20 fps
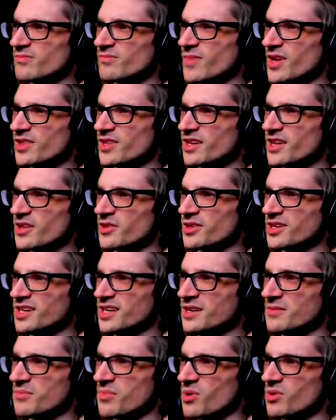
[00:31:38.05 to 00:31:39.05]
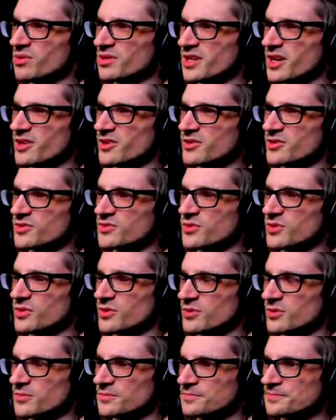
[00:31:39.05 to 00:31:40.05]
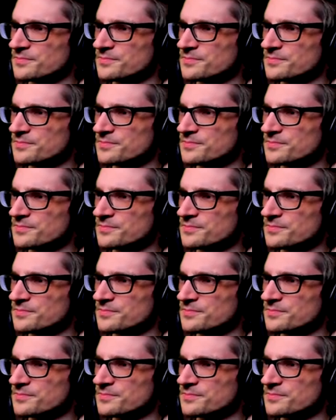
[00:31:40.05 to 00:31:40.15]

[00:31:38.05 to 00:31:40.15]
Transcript: I think I only need bolt cutters for...